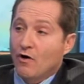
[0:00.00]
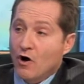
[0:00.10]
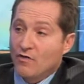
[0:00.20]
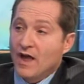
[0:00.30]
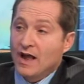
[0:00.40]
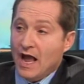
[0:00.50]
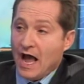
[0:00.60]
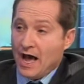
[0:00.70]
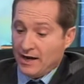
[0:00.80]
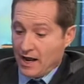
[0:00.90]
are they
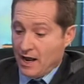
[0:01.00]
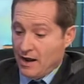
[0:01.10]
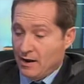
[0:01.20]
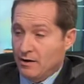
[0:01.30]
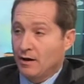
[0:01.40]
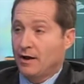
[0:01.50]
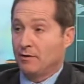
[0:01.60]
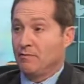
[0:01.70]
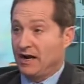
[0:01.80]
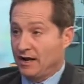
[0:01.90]
at
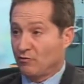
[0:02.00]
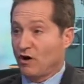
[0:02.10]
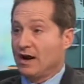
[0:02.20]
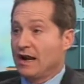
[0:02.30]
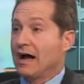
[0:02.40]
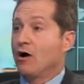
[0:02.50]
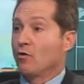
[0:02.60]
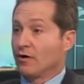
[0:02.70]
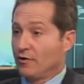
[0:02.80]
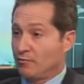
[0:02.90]
a medium right now
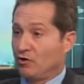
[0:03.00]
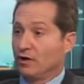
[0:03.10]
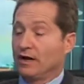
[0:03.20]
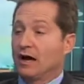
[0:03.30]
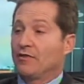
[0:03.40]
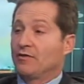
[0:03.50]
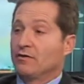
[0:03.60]
where they're pulling out?